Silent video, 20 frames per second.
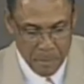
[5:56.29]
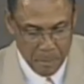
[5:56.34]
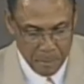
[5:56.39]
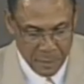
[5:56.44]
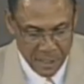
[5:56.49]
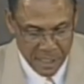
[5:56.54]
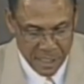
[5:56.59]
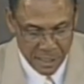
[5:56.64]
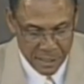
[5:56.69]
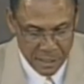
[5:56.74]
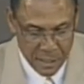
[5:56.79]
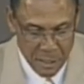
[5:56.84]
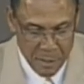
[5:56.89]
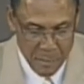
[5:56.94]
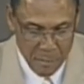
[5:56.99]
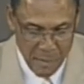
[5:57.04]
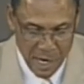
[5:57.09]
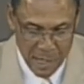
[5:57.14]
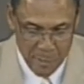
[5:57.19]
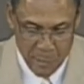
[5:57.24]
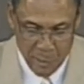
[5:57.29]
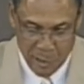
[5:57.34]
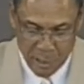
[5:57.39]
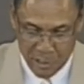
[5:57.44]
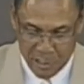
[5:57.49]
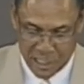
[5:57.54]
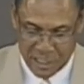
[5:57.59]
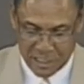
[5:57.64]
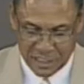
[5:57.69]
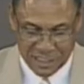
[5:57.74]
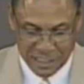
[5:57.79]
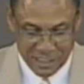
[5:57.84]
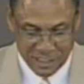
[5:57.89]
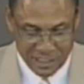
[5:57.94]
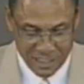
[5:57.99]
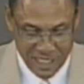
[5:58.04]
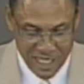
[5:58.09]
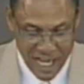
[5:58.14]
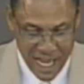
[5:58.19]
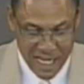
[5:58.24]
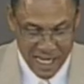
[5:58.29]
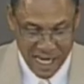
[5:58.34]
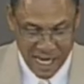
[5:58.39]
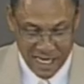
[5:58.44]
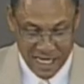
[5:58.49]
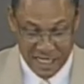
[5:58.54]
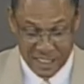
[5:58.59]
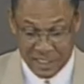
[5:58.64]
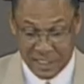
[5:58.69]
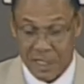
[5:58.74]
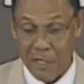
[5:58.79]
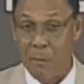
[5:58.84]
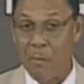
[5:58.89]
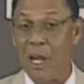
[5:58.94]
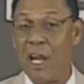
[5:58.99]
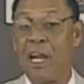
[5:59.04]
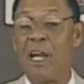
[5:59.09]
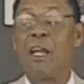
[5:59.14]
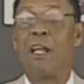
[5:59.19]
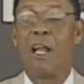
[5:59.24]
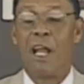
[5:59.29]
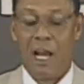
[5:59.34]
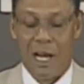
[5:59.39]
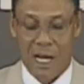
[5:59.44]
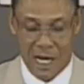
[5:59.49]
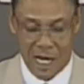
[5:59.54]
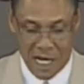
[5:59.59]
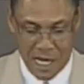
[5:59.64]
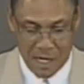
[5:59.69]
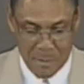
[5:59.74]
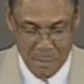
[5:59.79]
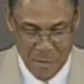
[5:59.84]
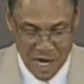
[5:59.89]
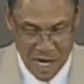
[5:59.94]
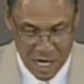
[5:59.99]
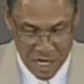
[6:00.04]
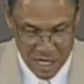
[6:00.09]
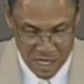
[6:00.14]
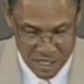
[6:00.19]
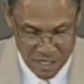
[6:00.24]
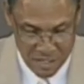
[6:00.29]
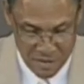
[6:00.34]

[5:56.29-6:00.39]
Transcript: Pete, my brother in Cincinnati, and estimate Lee May,